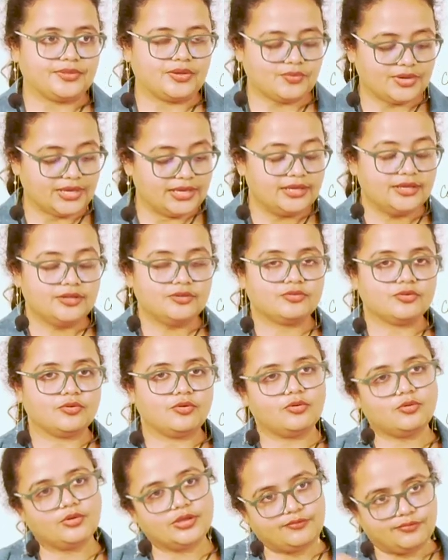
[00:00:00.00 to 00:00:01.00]
Okay?
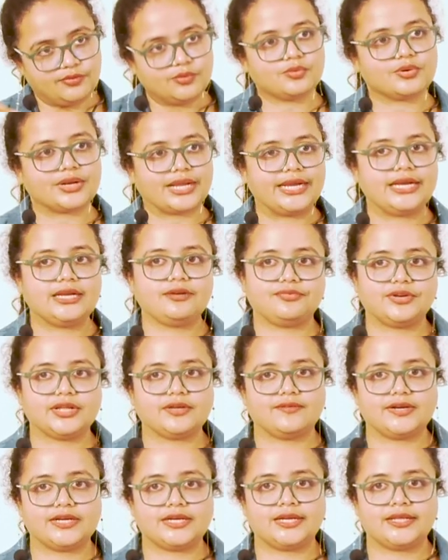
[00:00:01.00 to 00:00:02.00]
So if you write
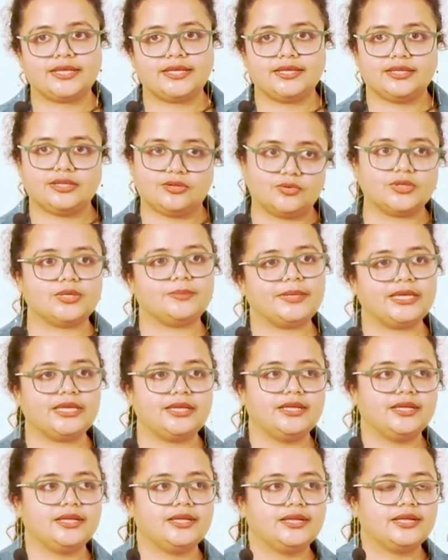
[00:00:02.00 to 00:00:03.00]
frequently, you will be
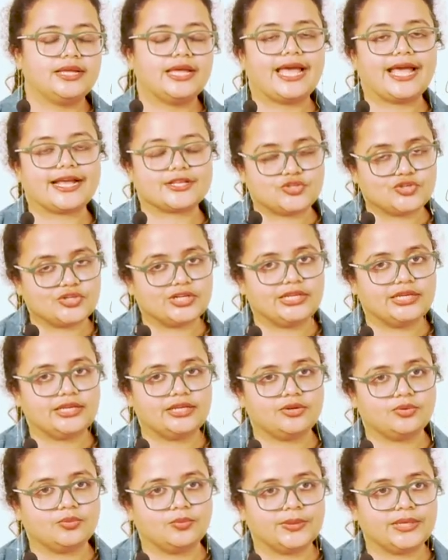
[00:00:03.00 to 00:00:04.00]

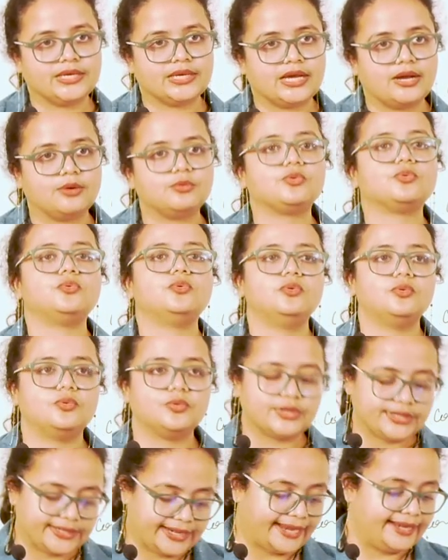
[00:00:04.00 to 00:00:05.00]
actually knowing how to
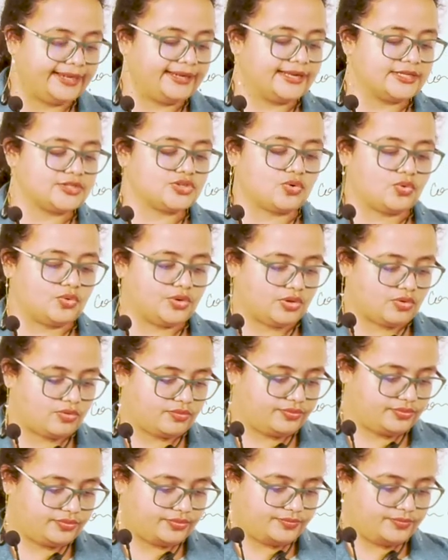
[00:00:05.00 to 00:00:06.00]
write a story of.
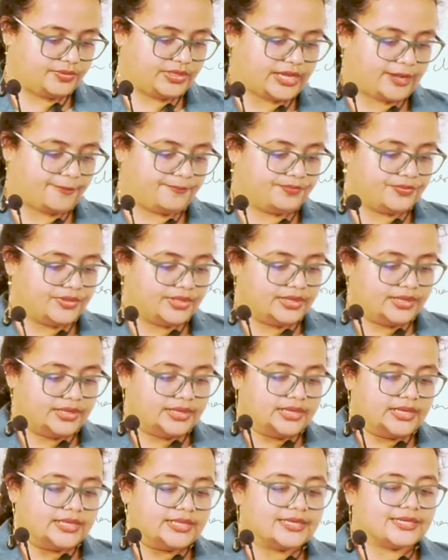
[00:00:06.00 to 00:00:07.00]
Yeah.
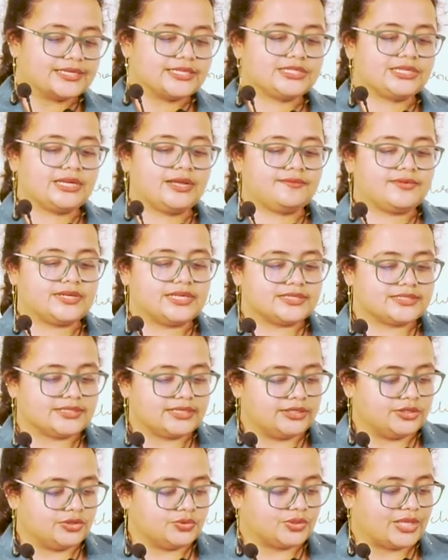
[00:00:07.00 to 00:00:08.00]
Krishna will
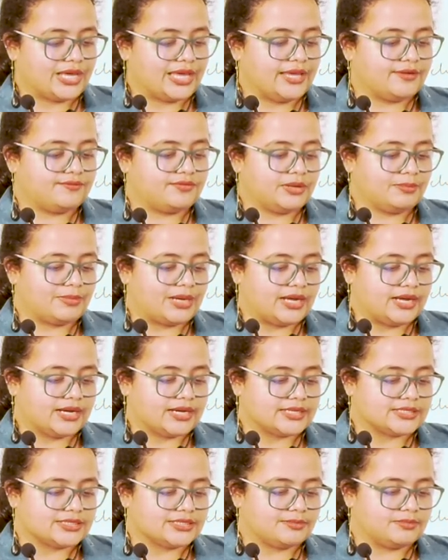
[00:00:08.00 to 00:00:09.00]
listen to the every
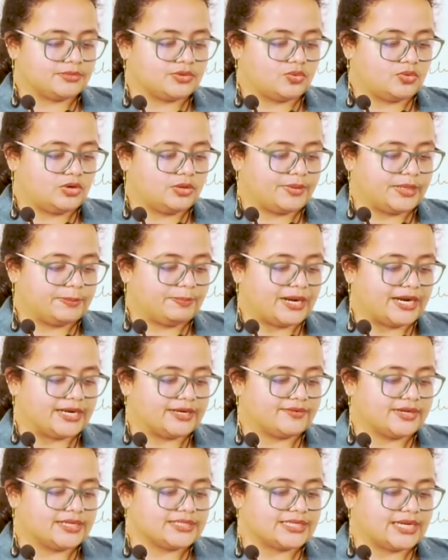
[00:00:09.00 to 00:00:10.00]
Mahakashtam told by
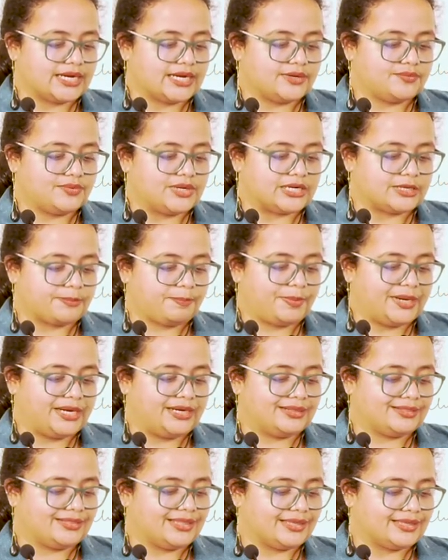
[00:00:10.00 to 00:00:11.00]
Pandavas and will
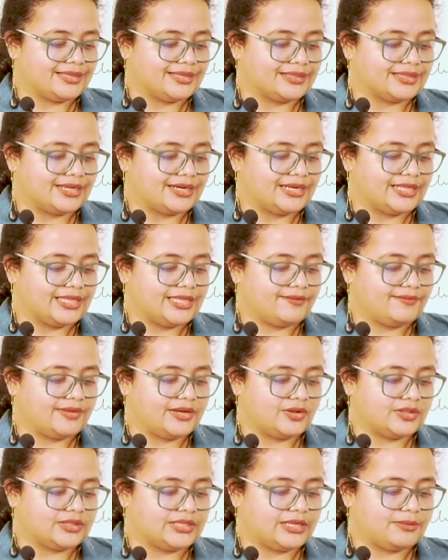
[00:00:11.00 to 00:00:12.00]
repent, thinking that even
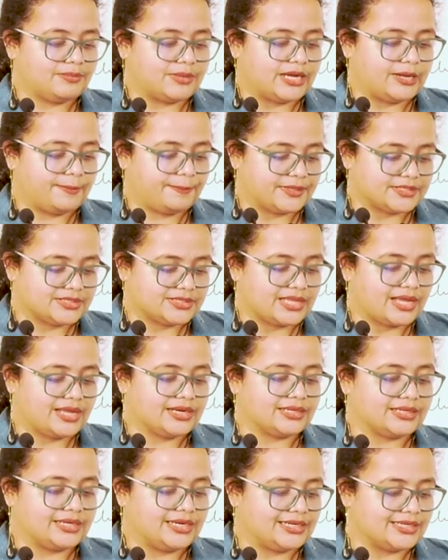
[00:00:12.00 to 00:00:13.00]
on their
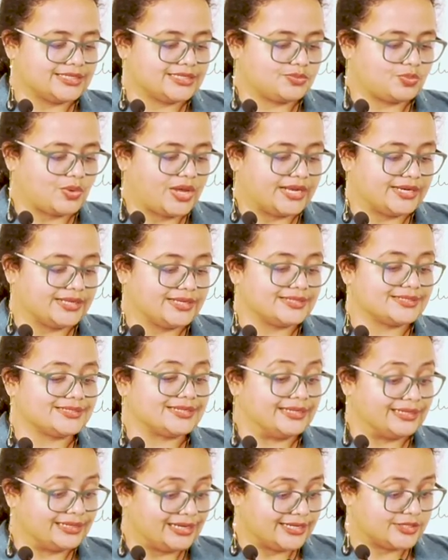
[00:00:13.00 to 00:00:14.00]
Mahaprasthan, greatest warriors,
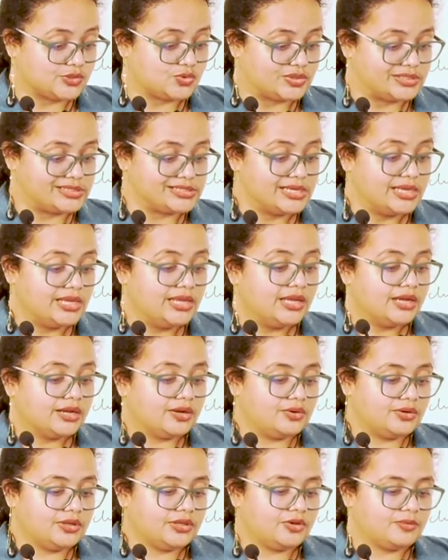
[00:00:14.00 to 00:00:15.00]
intellectuals,
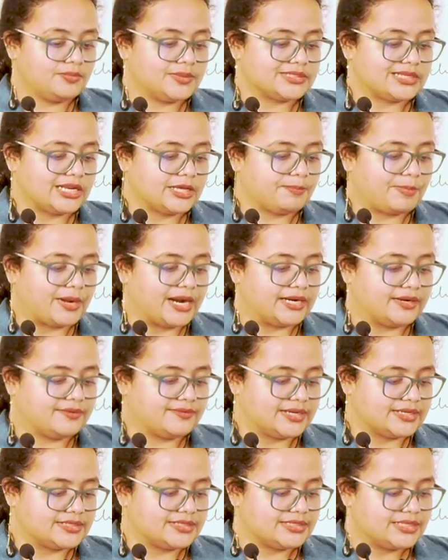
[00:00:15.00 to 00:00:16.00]
good humans like
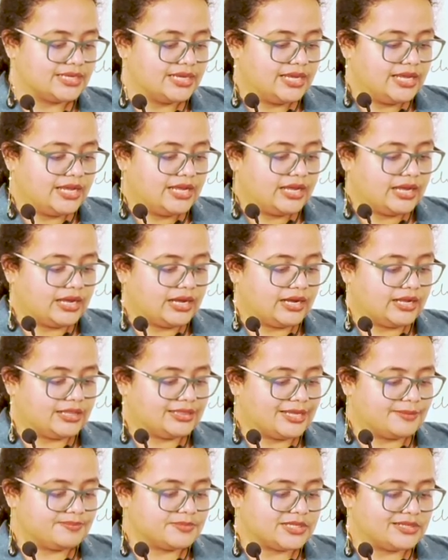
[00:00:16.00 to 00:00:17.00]
Pandavas
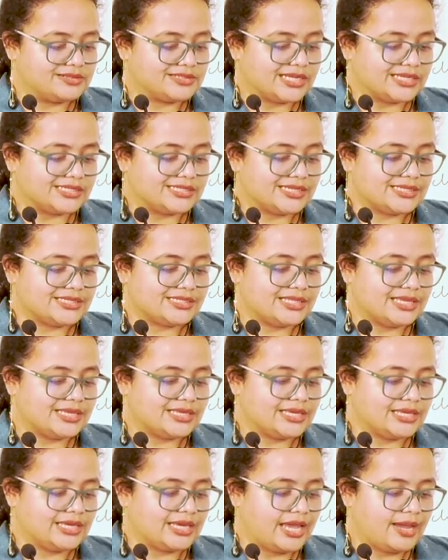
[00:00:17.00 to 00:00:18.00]
themselves are just
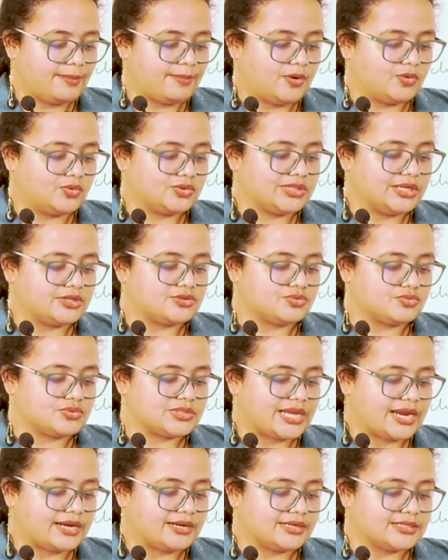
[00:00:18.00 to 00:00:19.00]
thinking about their true
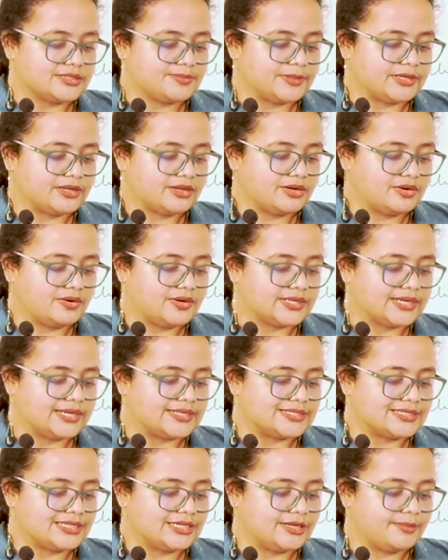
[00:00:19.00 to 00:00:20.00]
sadness but are not
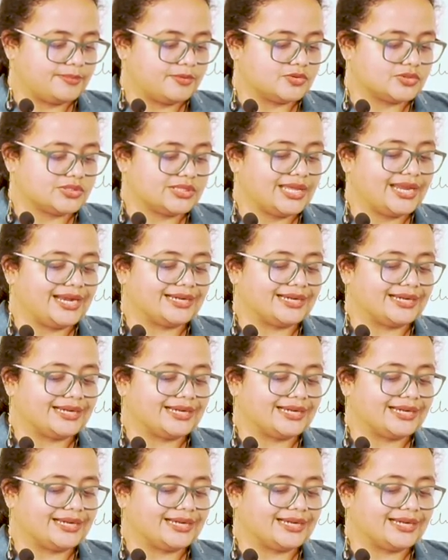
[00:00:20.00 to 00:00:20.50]
concerned about the